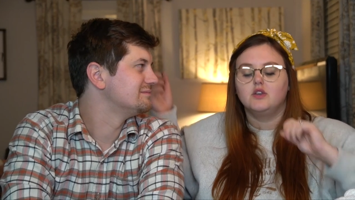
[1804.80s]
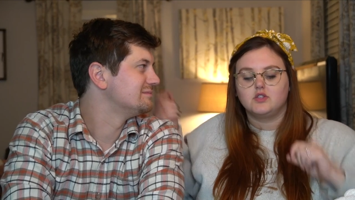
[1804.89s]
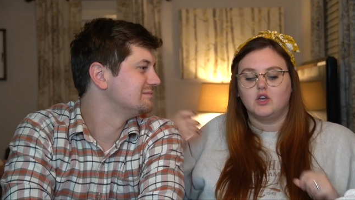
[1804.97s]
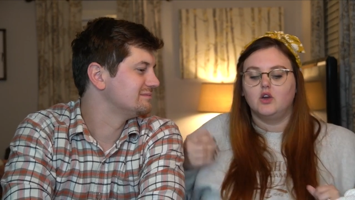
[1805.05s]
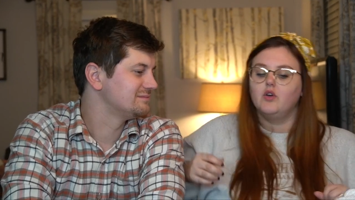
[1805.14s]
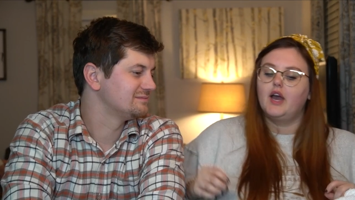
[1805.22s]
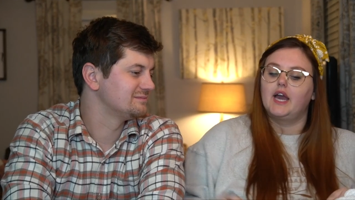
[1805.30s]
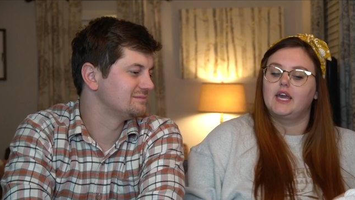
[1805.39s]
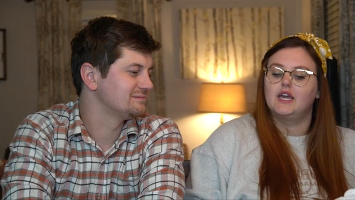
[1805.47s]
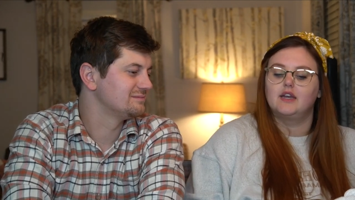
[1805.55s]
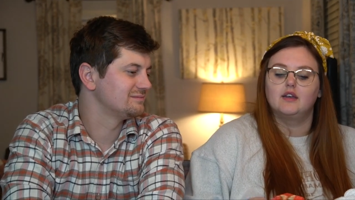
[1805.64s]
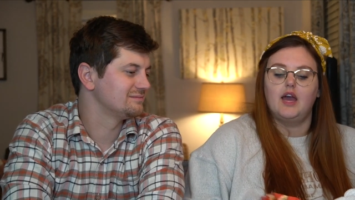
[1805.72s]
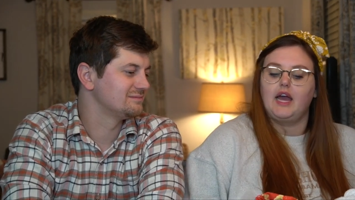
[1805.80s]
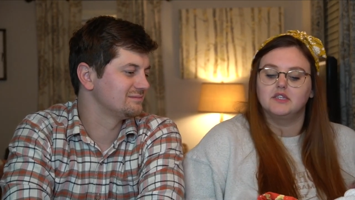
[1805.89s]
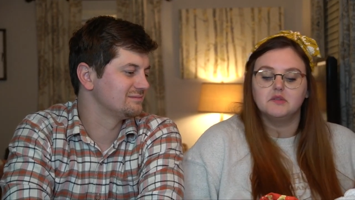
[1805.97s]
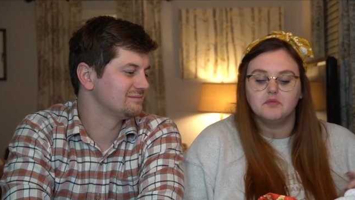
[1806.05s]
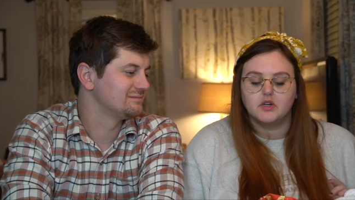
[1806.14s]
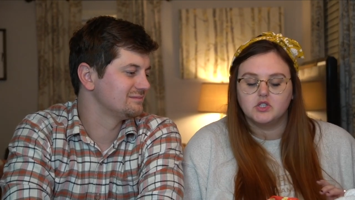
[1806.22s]
Speaker 1: So I can add
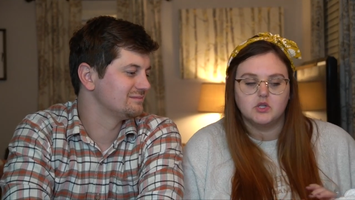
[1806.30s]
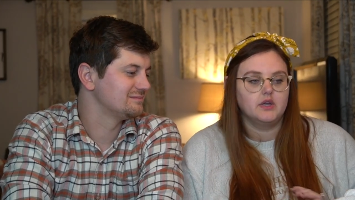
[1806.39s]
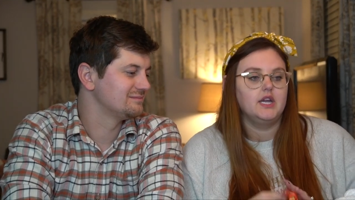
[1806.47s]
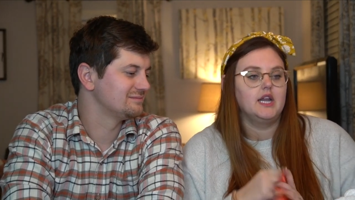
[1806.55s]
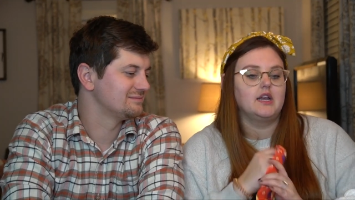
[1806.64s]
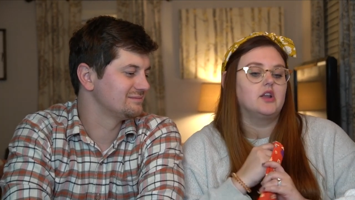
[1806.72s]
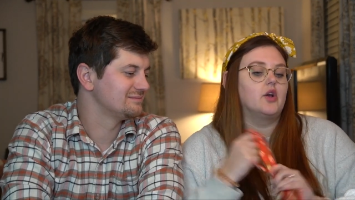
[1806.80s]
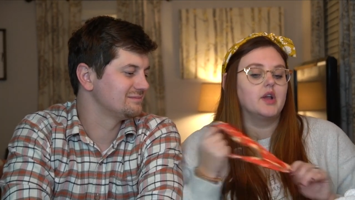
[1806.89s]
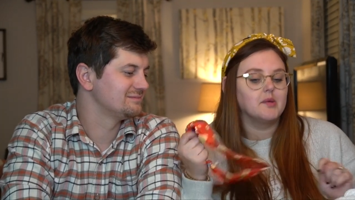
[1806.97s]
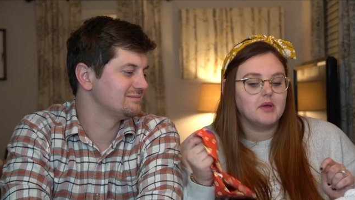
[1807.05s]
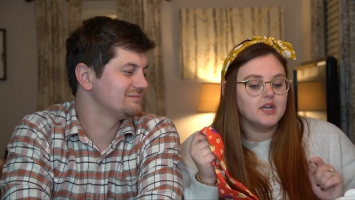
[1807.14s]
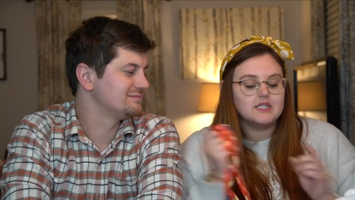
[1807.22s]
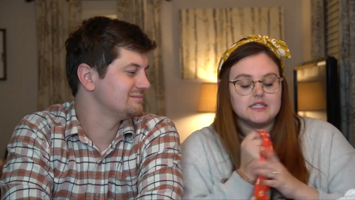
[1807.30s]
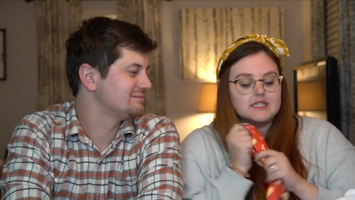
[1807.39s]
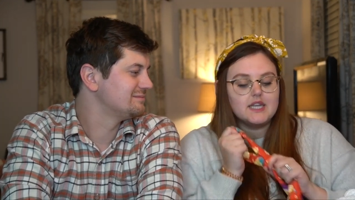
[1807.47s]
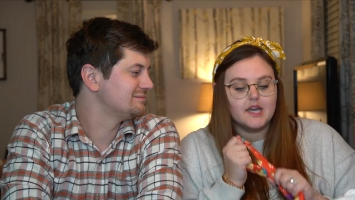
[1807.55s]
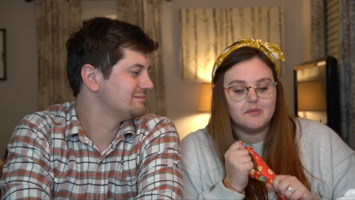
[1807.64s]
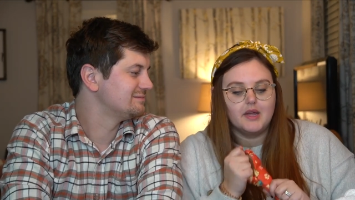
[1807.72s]
some fun to it and go get my
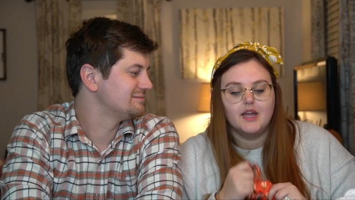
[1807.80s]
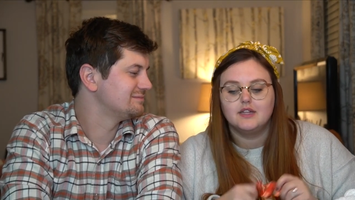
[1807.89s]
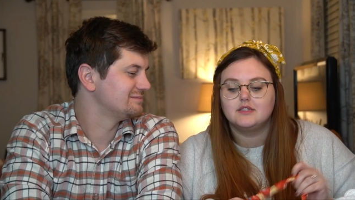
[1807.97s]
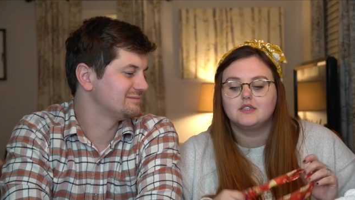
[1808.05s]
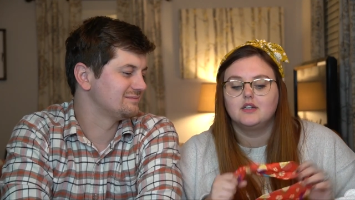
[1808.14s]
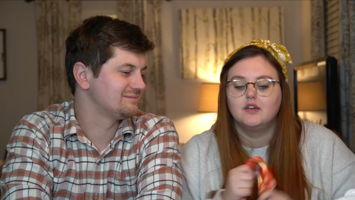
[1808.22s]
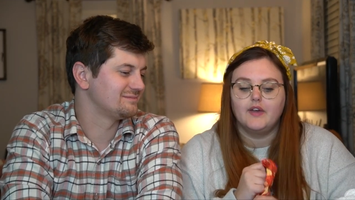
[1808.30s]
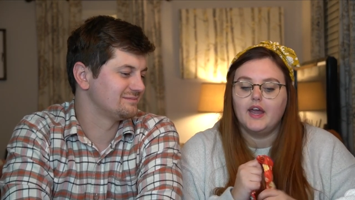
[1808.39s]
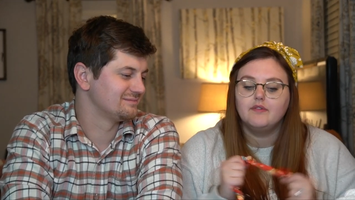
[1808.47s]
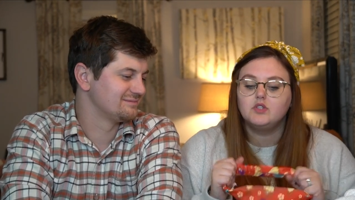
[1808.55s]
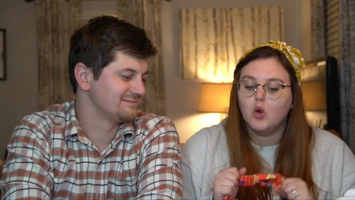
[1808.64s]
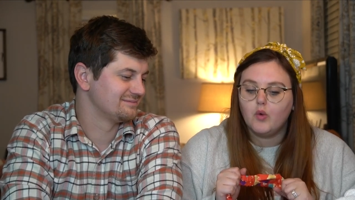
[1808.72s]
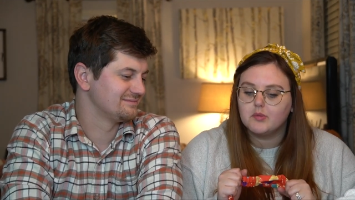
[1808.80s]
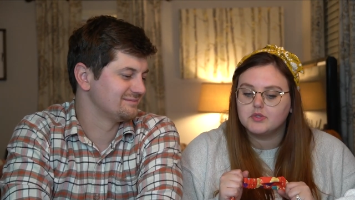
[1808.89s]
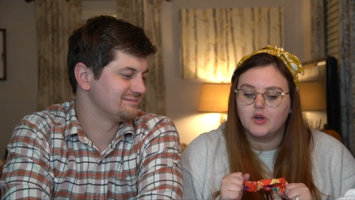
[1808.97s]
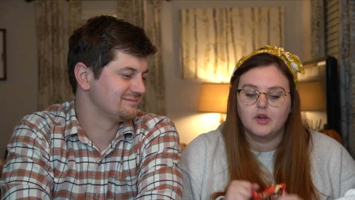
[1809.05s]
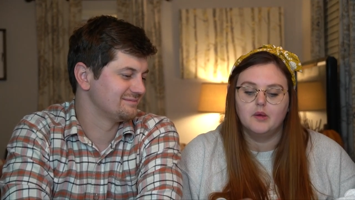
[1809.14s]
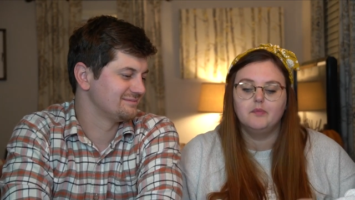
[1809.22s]
Disney headbands that have Dole Whips
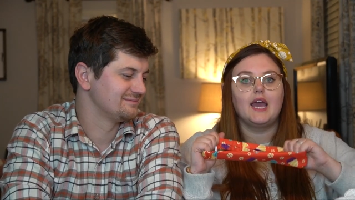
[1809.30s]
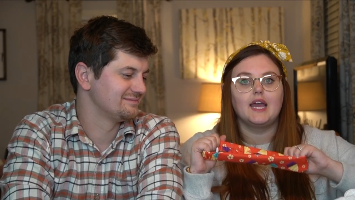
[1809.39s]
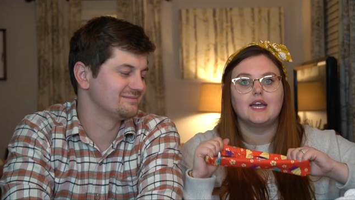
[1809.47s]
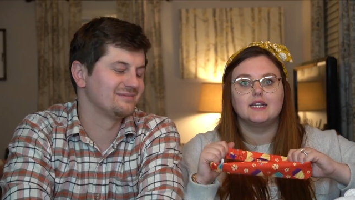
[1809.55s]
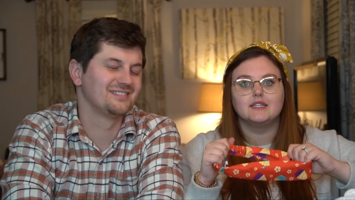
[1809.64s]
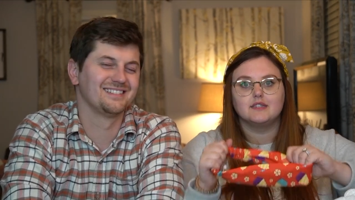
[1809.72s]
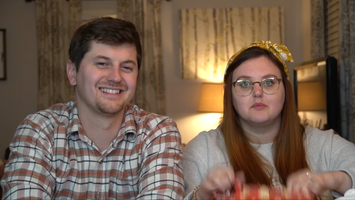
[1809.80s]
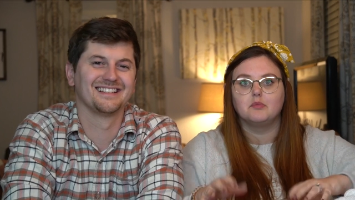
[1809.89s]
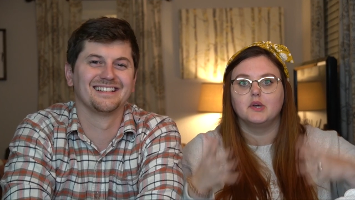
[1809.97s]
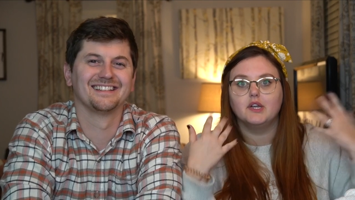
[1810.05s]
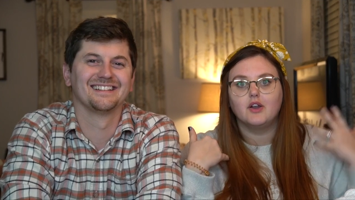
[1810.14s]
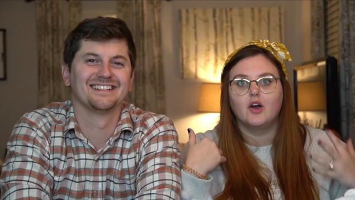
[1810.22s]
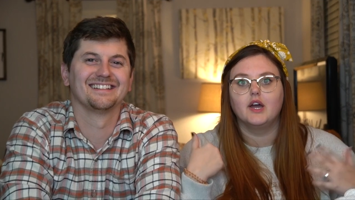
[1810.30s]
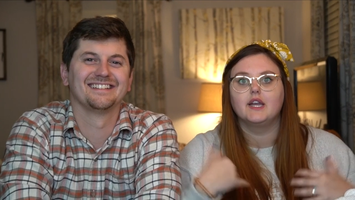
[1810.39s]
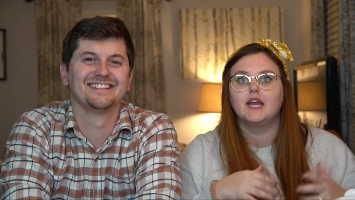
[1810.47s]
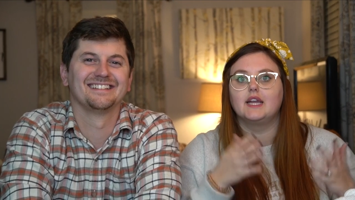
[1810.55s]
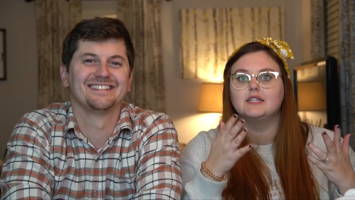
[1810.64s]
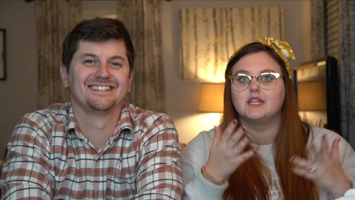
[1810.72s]
on them and put it on
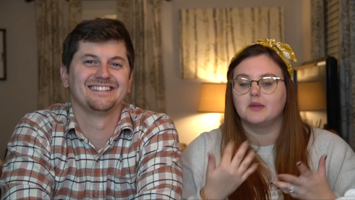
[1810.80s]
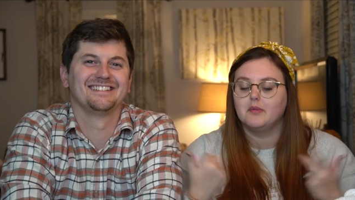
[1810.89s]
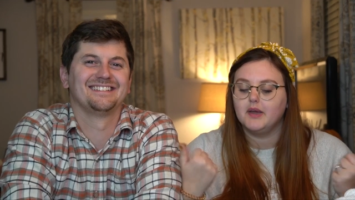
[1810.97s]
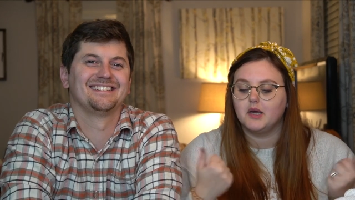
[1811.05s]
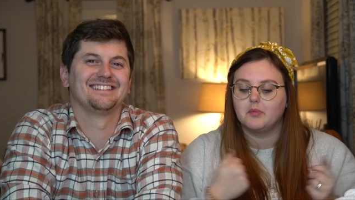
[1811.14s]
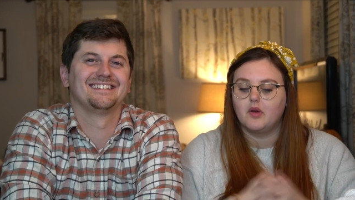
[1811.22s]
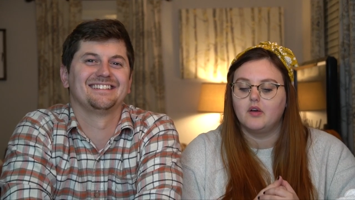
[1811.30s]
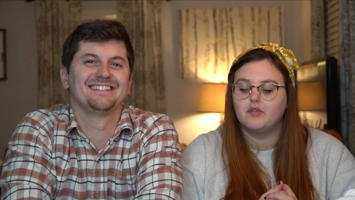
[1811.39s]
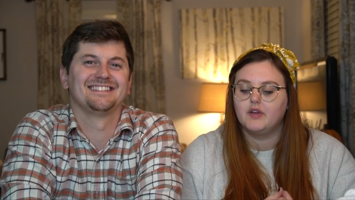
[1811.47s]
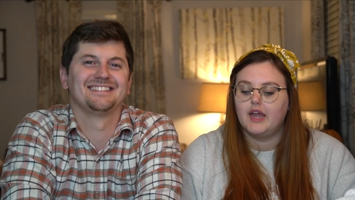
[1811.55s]
and take my makeup off.